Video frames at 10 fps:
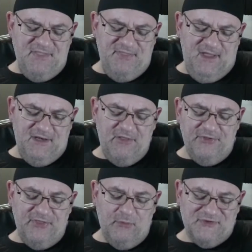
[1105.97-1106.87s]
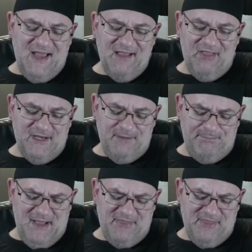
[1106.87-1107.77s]
Another thing that was highlighted
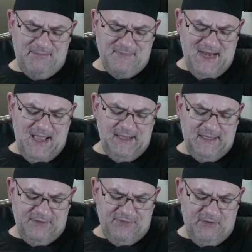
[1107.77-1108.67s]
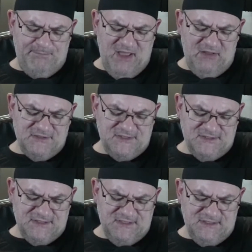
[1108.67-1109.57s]
by them not getting their
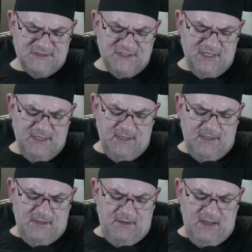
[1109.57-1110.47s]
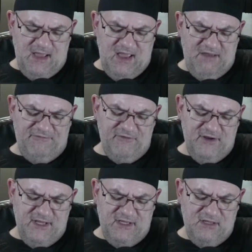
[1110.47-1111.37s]
balances is
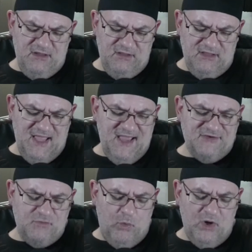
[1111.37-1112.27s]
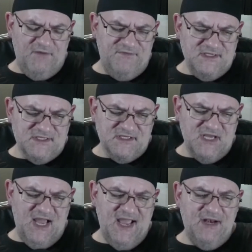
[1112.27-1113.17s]
every last one of these
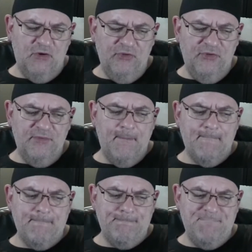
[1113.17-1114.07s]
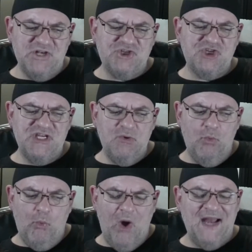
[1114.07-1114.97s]
entitled, bitchy,
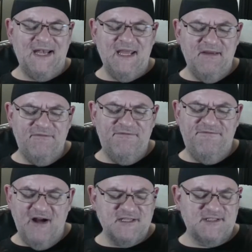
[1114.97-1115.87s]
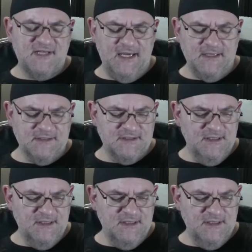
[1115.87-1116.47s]
whiny fuckstains.